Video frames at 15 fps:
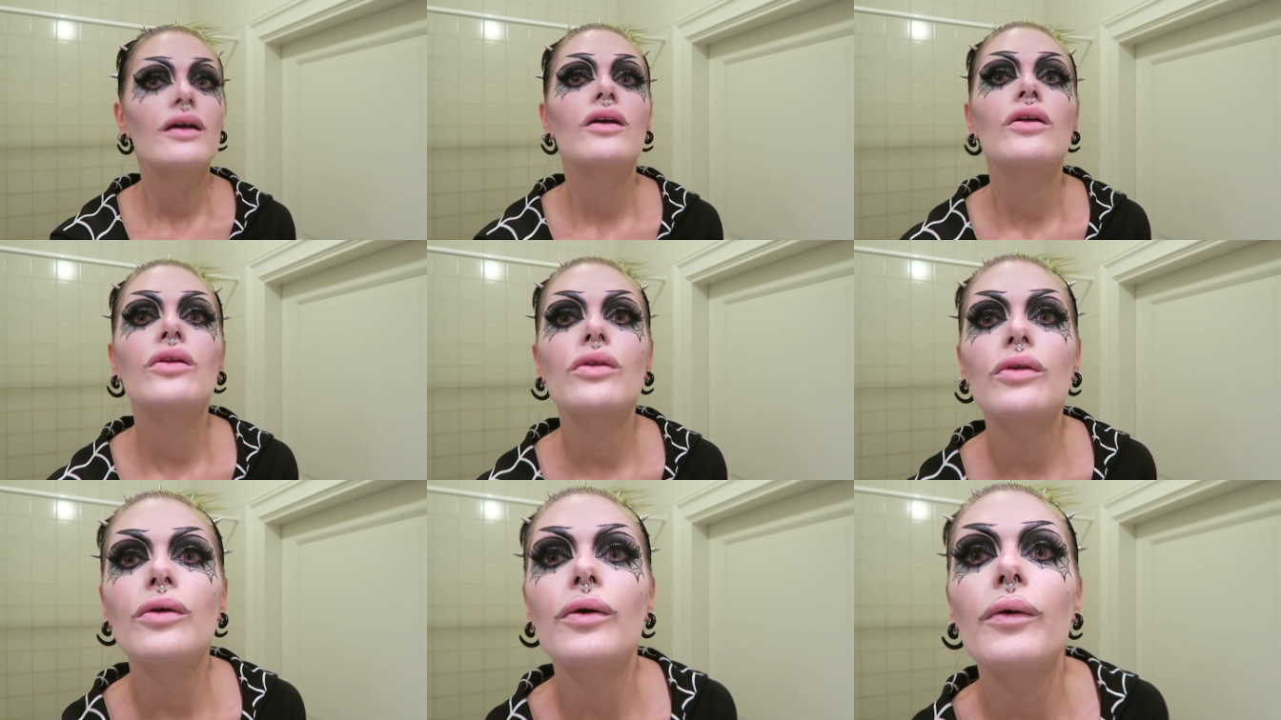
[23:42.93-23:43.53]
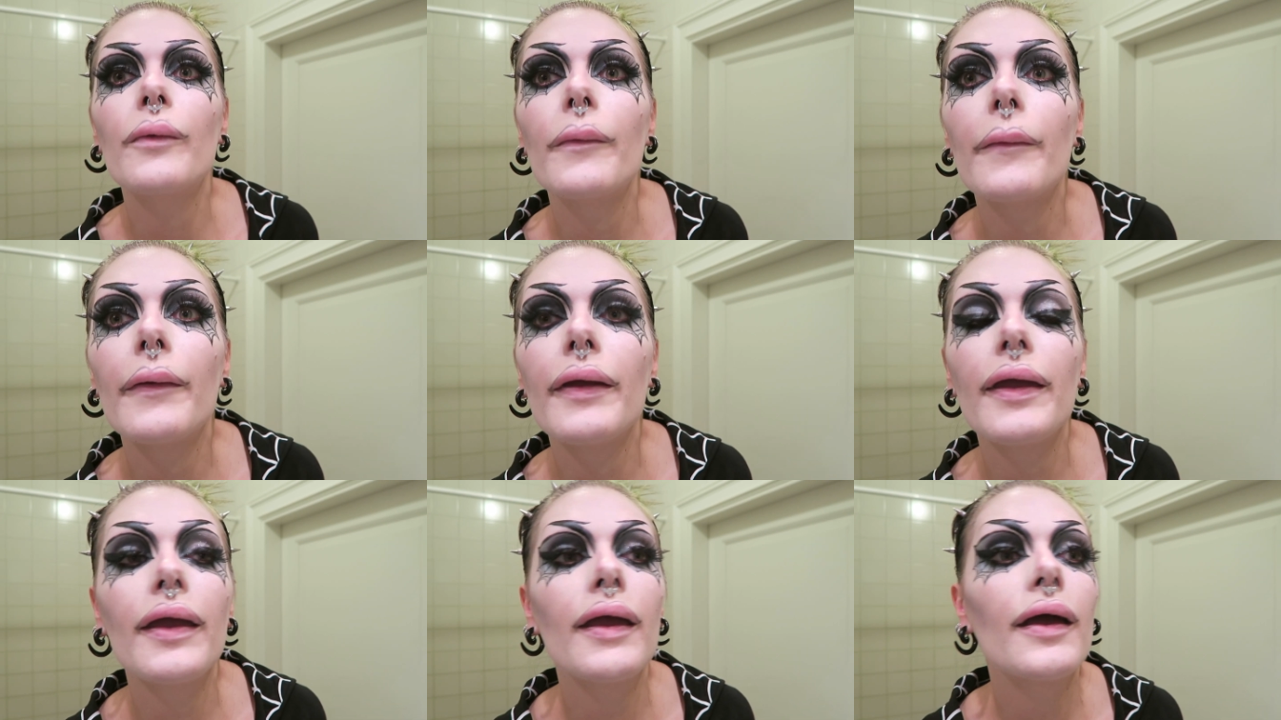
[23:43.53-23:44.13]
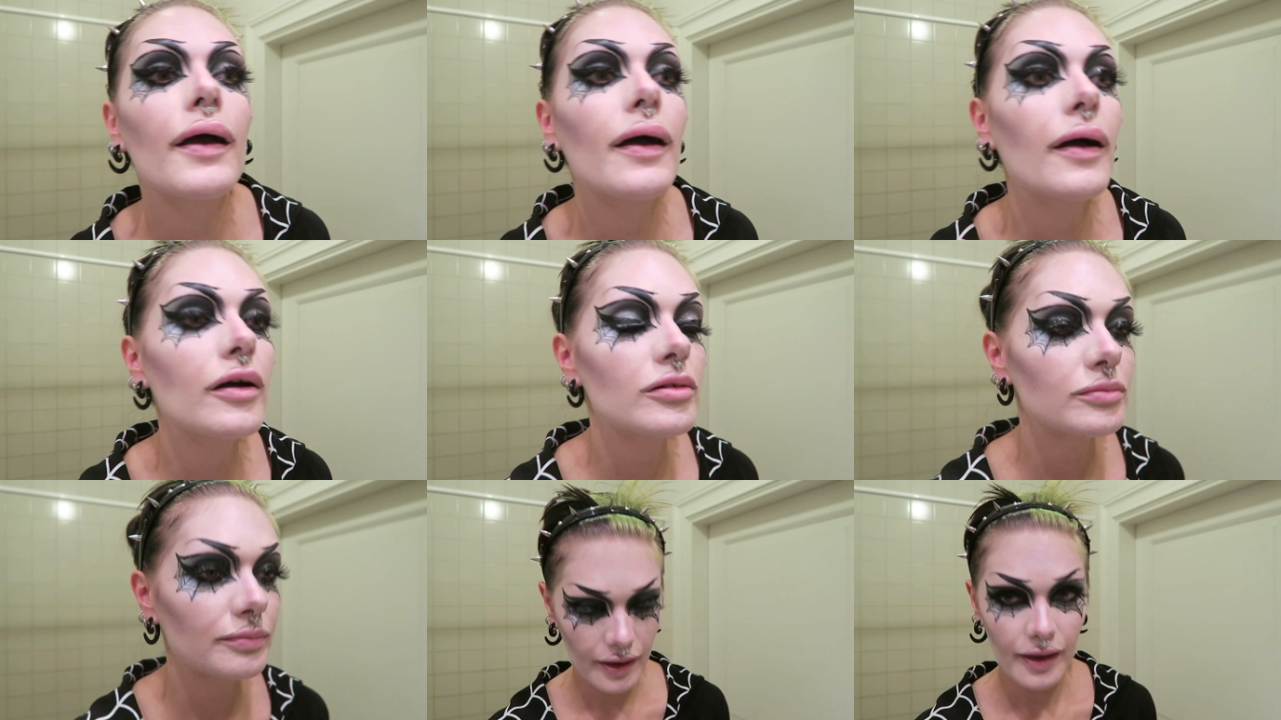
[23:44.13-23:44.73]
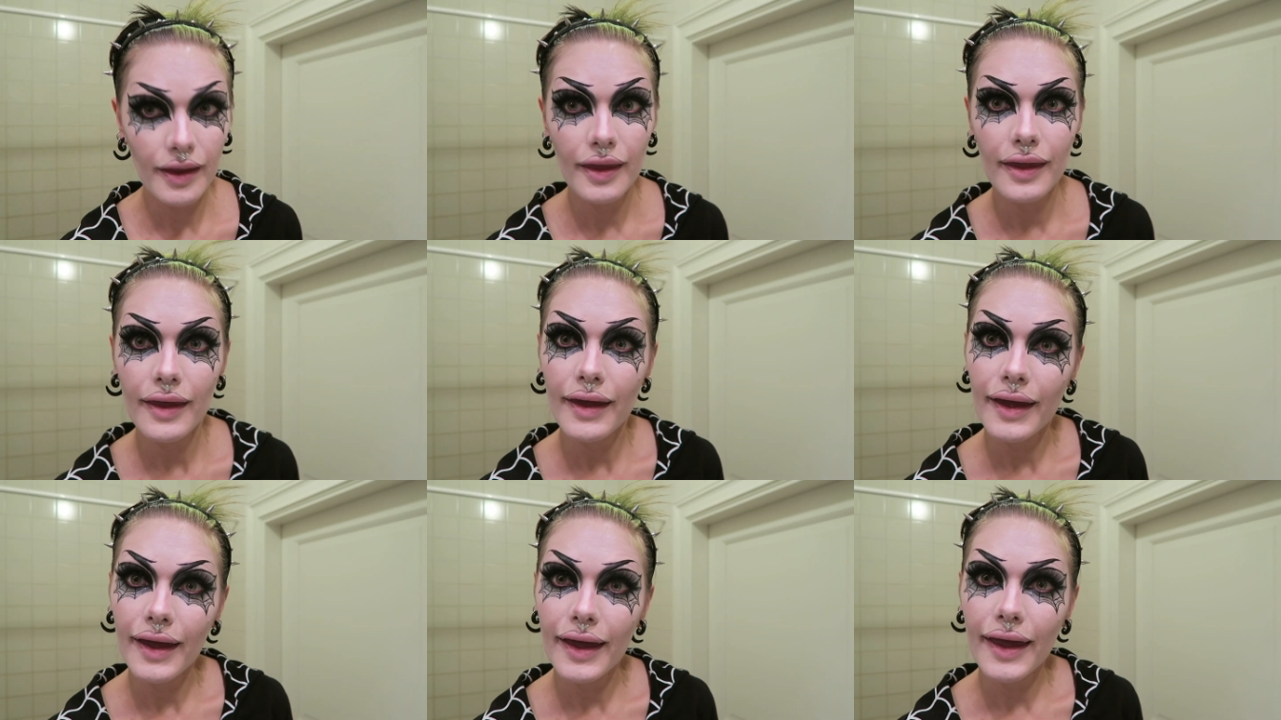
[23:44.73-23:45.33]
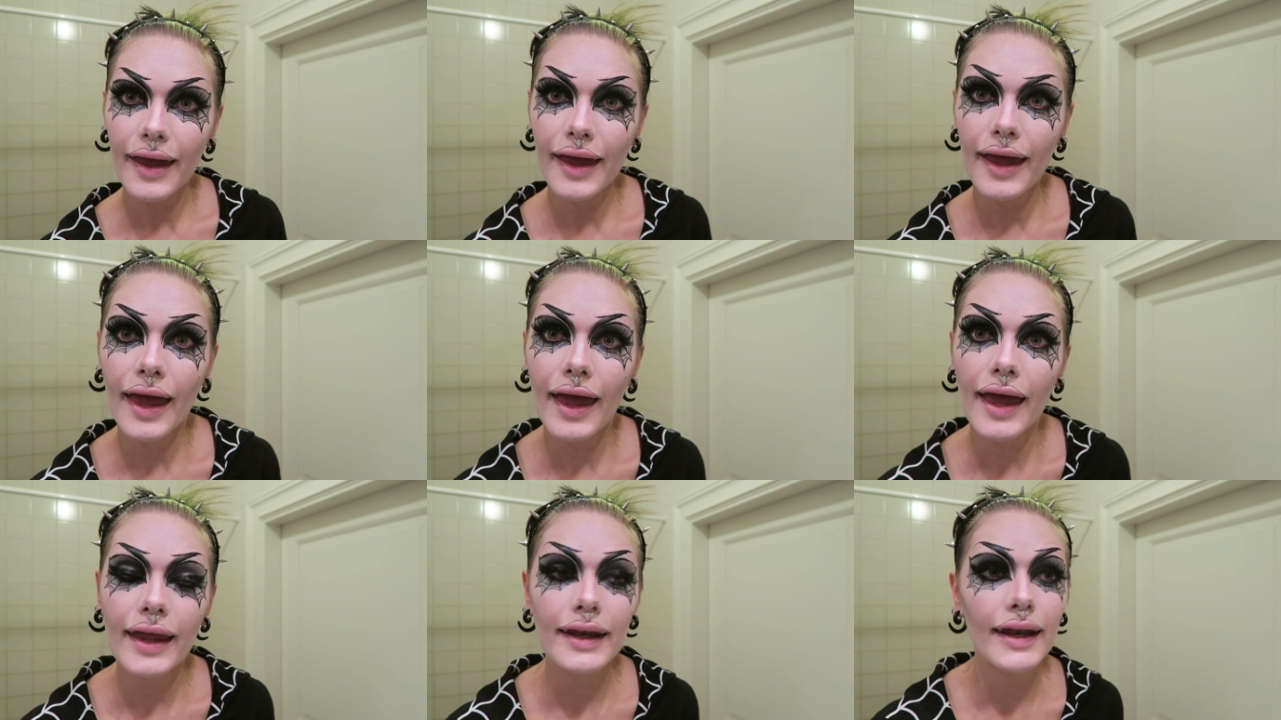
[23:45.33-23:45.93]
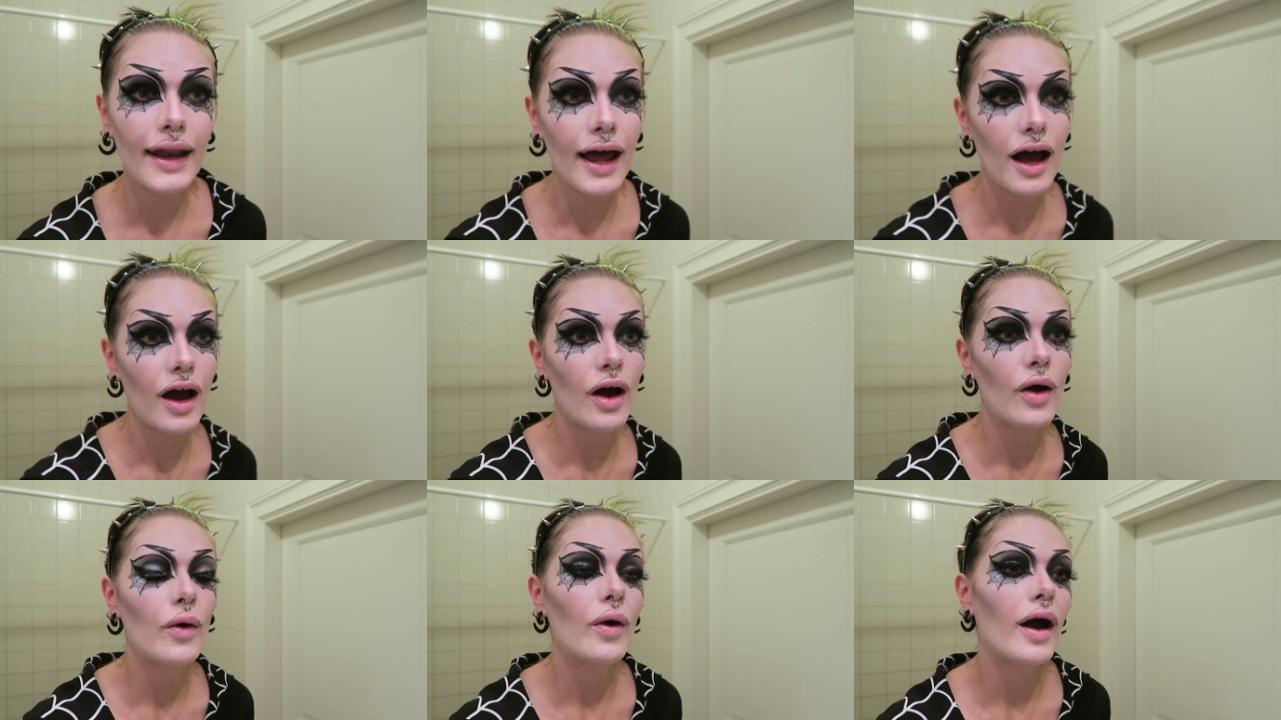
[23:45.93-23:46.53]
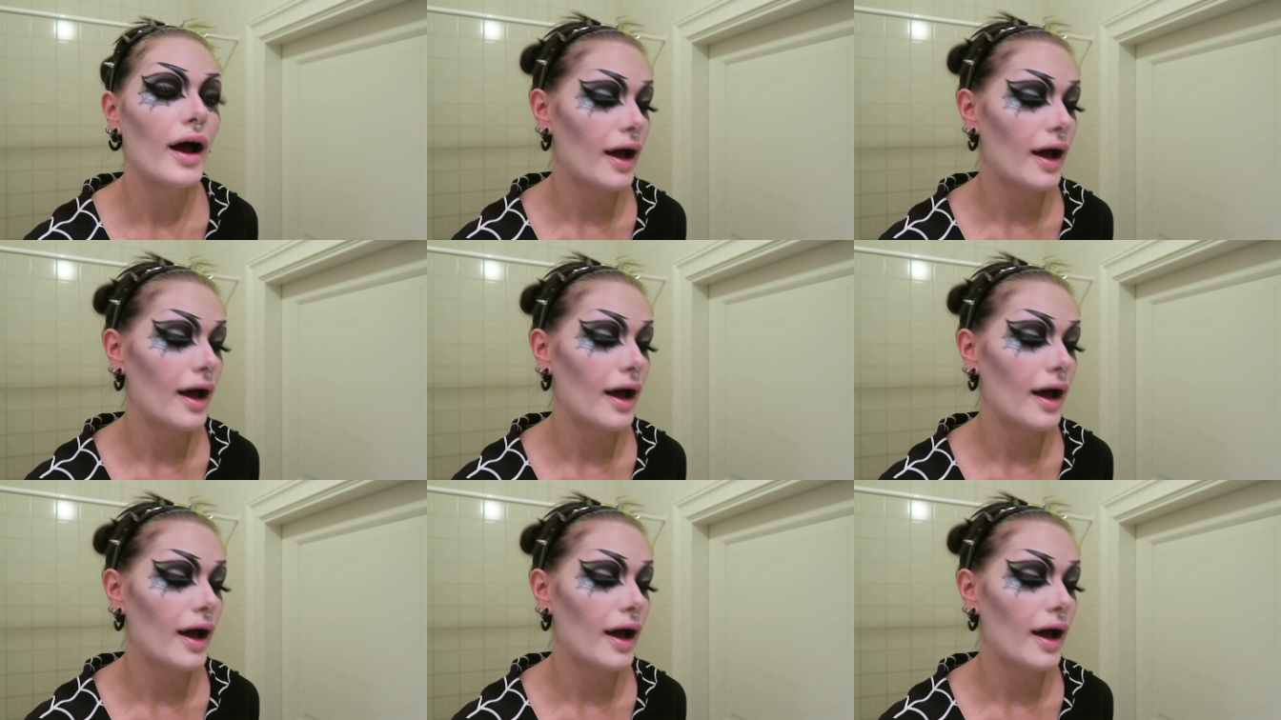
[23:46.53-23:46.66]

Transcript: So yeah. And now